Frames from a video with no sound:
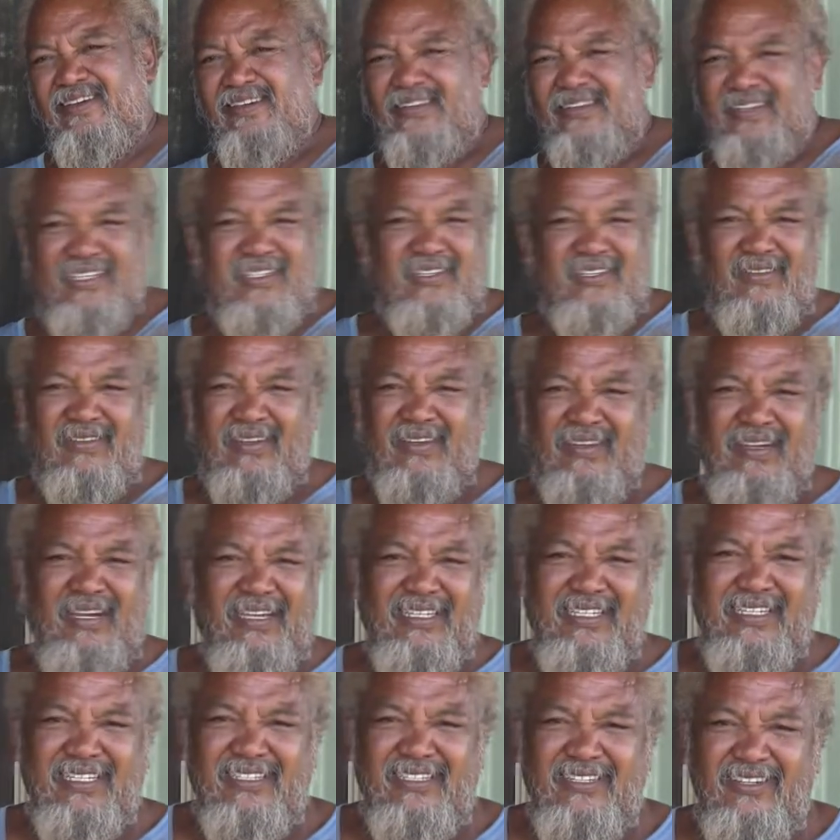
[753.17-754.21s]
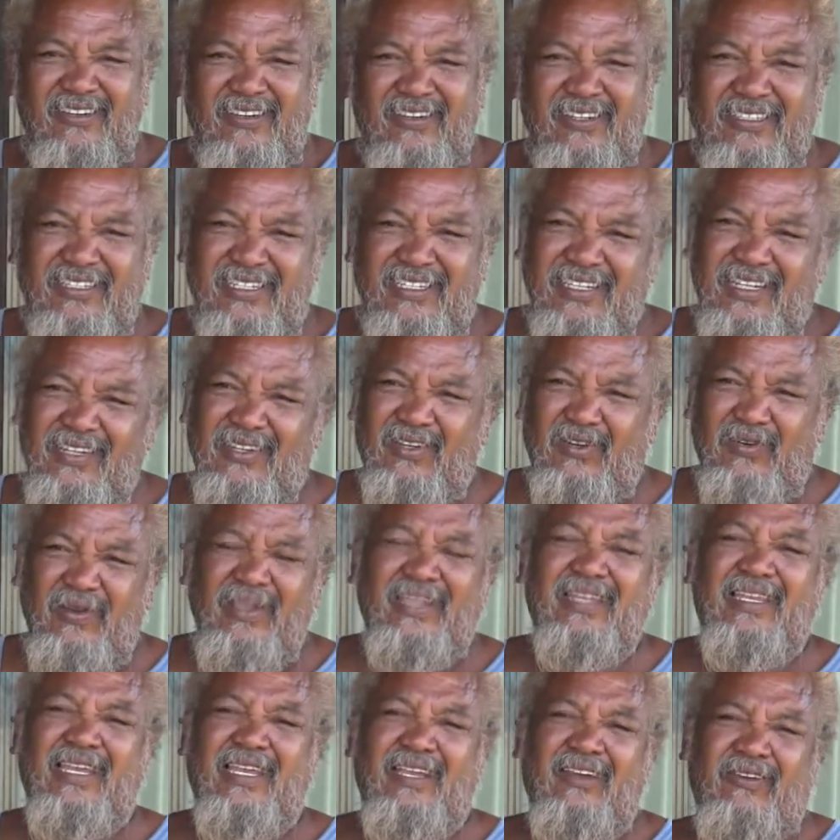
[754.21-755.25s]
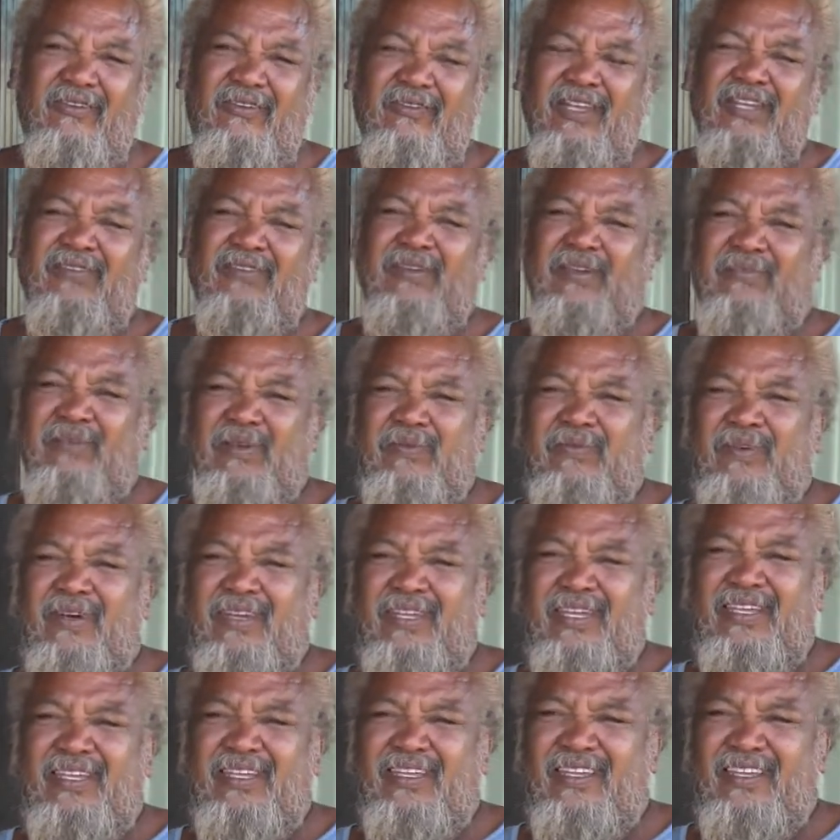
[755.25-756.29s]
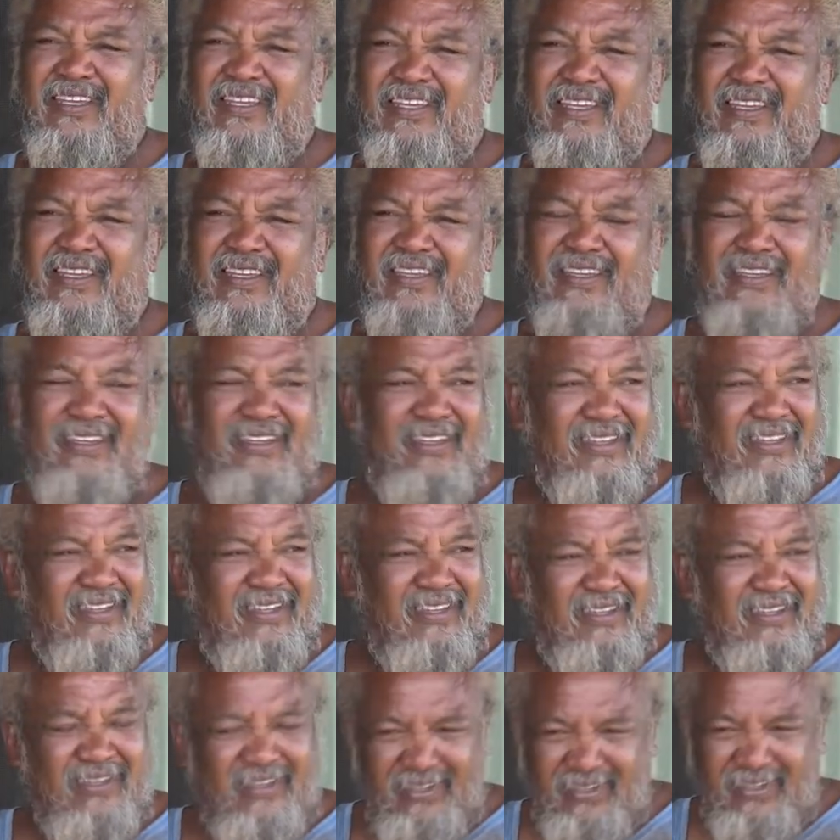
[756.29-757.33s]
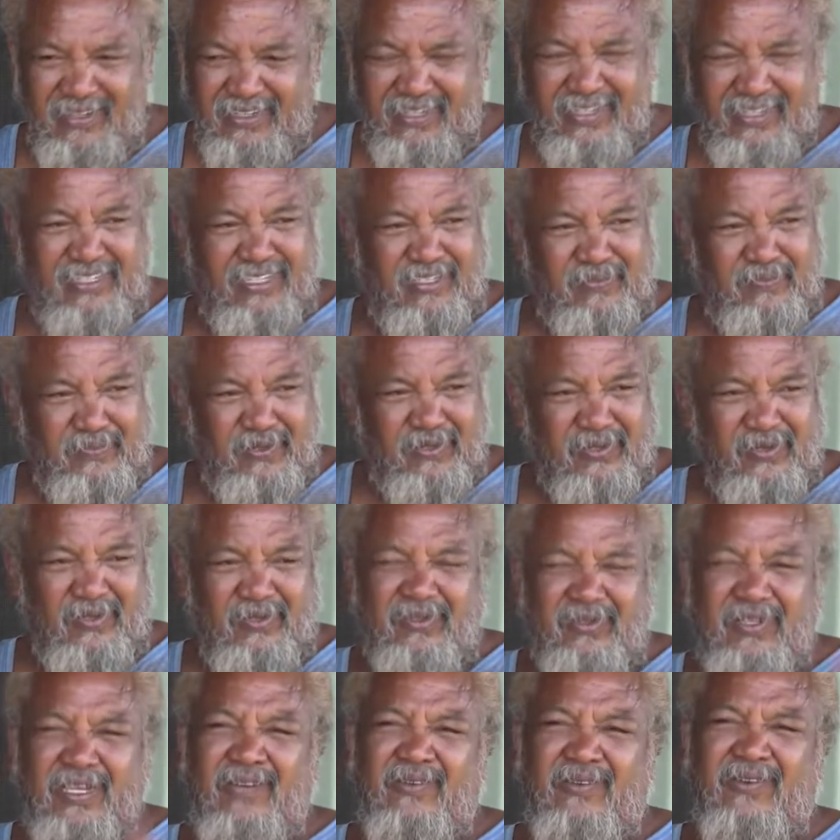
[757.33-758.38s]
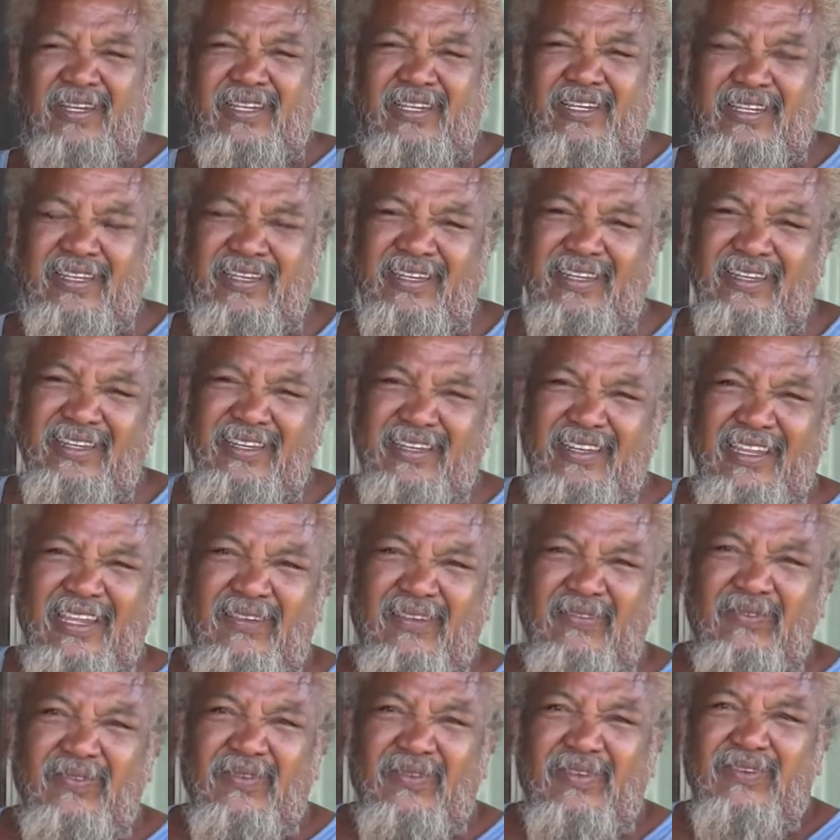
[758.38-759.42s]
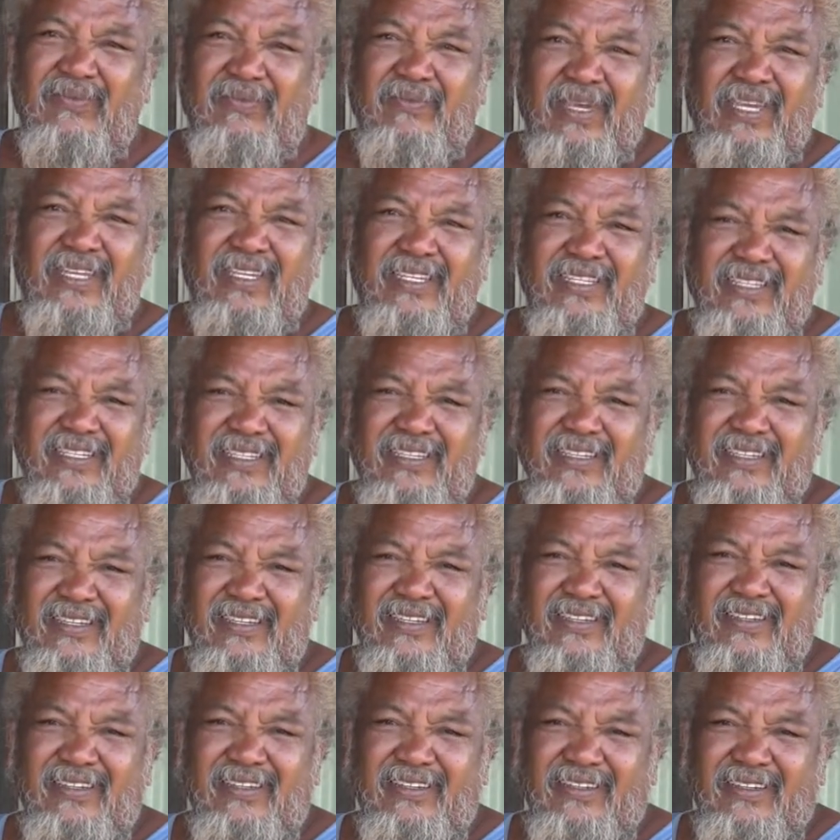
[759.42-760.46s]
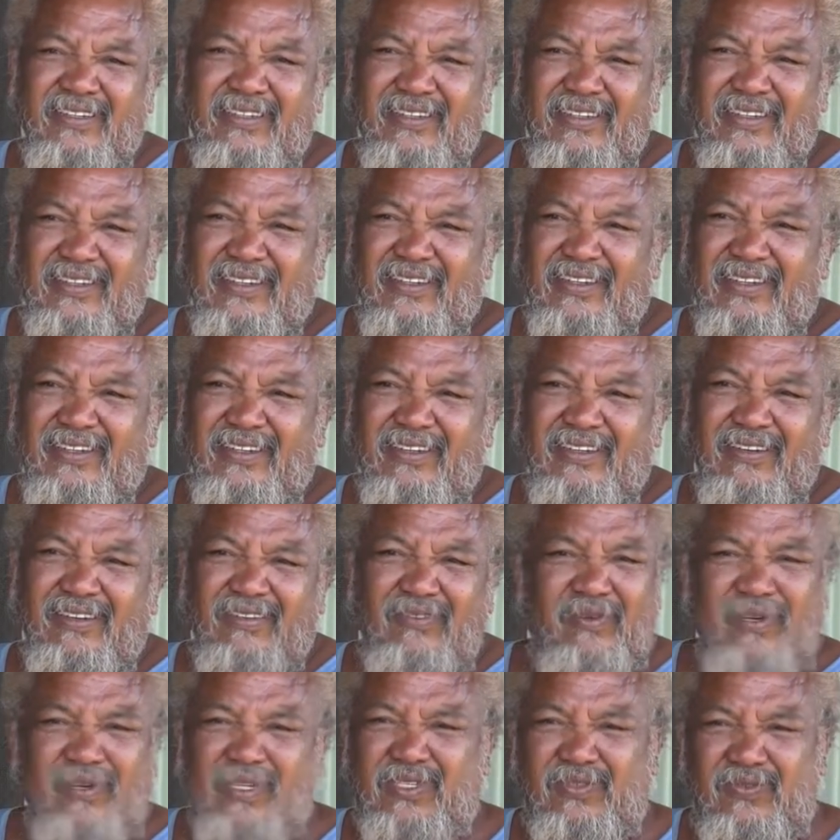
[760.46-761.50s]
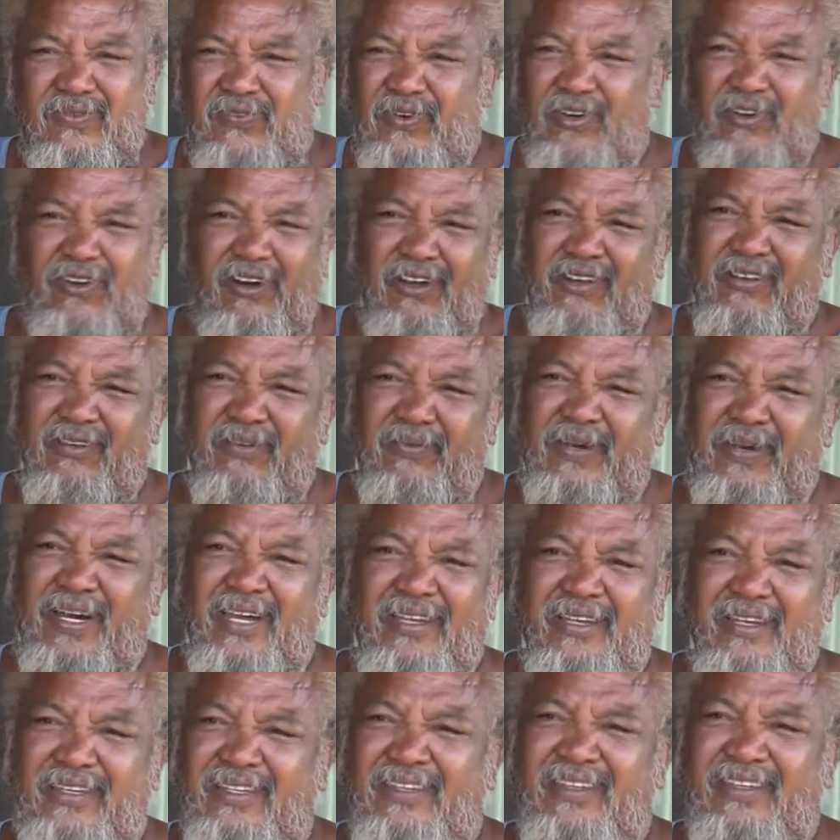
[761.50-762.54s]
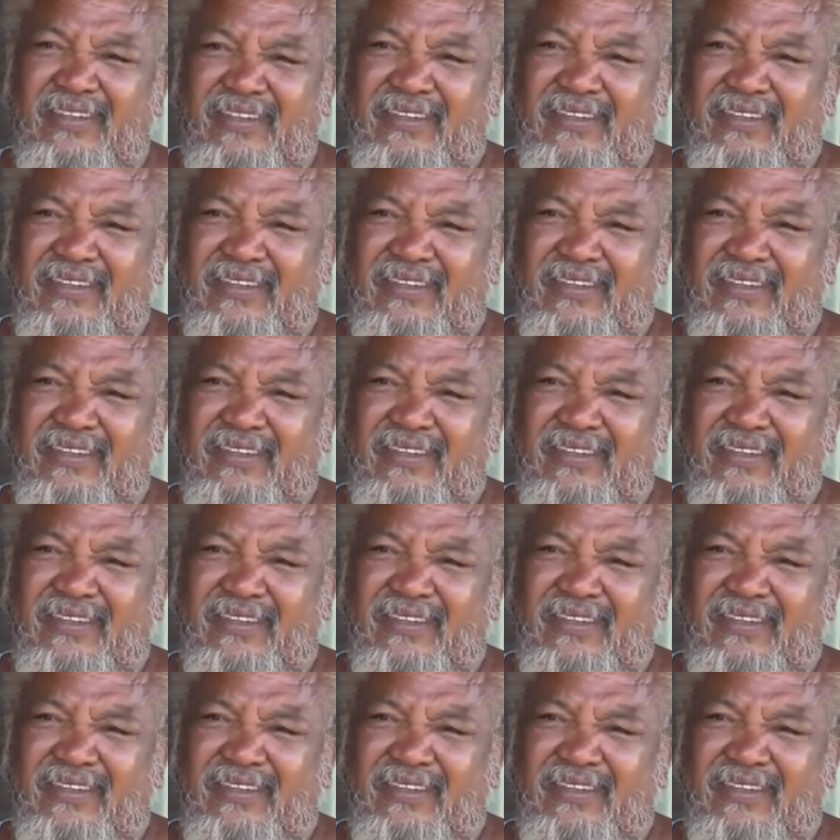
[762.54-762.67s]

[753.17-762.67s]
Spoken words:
That's what I just noticed, that quick they got rid of everybody. Then just put who they wanted in. They've made. We just forgotten about it. Huh?